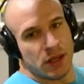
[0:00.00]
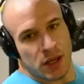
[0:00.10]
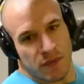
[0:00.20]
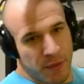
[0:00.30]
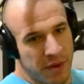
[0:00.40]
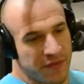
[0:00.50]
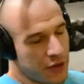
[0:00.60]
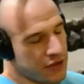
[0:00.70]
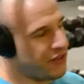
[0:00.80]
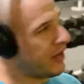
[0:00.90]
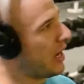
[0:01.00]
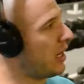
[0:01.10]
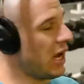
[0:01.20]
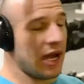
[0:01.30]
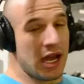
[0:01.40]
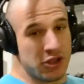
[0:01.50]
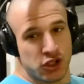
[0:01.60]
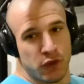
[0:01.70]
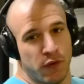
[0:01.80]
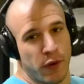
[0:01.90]
Now for my first set, I got
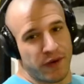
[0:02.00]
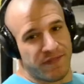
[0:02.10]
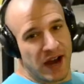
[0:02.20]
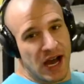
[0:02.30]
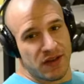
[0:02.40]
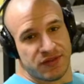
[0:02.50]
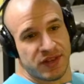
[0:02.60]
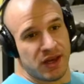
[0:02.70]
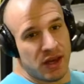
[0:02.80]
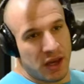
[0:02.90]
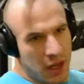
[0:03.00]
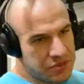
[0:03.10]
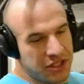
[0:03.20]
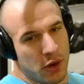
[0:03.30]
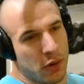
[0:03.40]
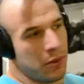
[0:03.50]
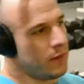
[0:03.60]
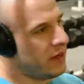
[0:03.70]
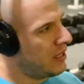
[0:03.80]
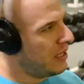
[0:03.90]
245s.
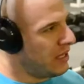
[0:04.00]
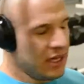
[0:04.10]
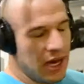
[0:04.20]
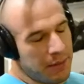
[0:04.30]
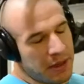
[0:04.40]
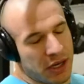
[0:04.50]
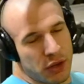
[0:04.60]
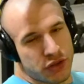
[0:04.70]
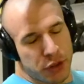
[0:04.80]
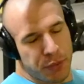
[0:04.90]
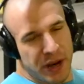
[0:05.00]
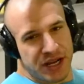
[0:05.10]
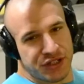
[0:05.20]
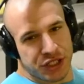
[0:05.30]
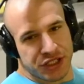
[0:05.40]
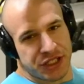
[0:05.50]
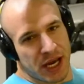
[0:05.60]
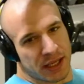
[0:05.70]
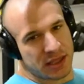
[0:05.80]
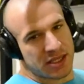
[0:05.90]
I'm not gonna go super head just
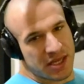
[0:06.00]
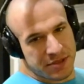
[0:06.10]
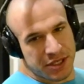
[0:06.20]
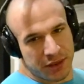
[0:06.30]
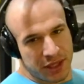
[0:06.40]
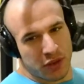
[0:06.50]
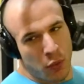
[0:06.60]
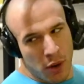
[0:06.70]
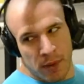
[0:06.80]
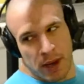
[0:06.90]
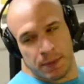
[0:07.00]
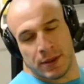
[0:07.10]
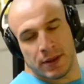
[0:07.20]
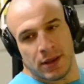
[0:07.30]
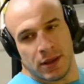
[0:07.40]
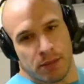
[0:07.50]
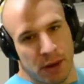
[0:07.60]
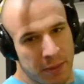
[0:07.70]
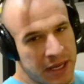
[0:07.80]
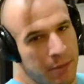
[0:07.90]
yet because I'm still getting the warm up, but
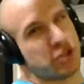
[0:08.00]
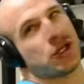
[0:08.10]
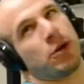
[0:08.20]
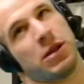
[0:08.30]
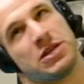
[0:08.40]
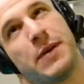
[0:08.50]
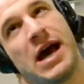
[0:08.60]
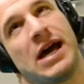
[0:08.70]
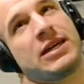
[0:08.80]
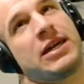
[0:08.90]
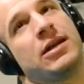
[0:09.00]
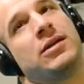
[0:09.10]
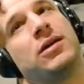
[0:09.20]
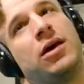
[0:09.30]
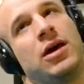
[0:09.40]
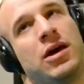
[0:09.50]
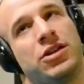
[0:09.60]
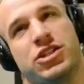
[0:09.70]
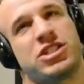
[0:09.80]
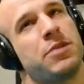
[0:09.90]
I'm gonna keep my shoulder blades back, and
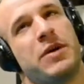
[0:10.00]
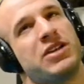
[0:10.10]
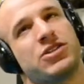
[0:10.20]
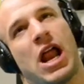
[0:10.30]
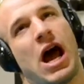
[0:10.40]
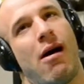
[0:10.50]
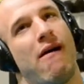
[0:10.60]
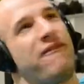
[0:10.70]
just depends on how I